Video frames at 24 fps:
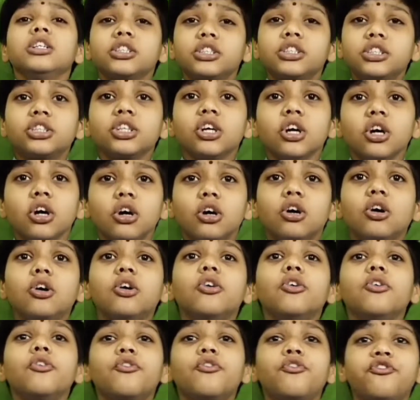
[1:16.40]
So,
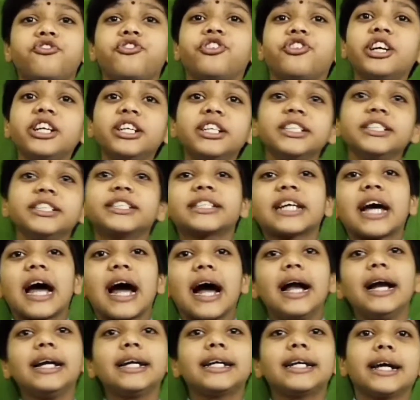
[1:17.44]
first
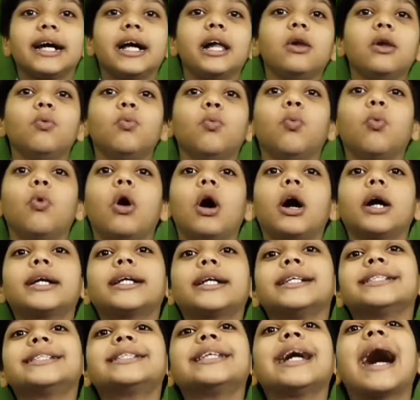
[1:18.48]
I'll tell what
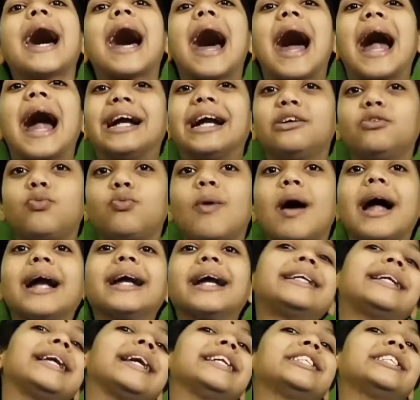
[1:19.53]
is the
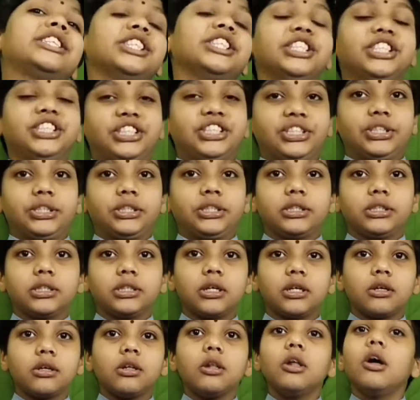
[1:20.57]
advantages
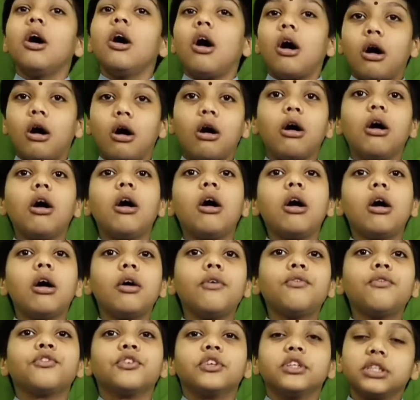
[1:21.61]

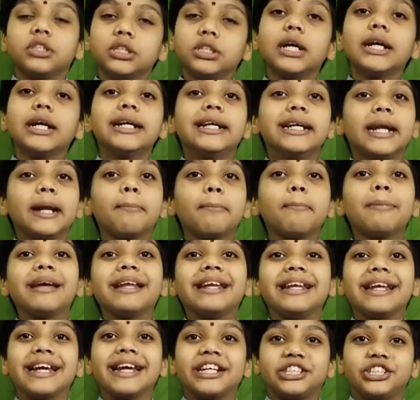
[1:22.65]
of the drip
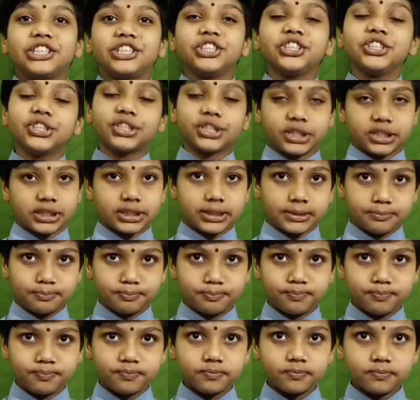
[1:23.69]
irrigation system.
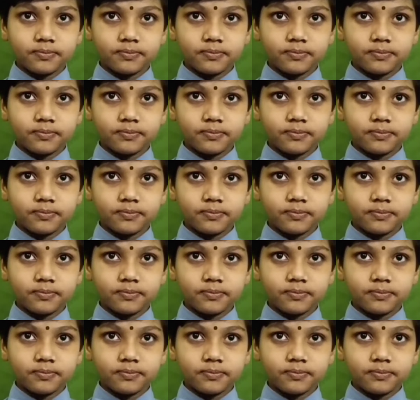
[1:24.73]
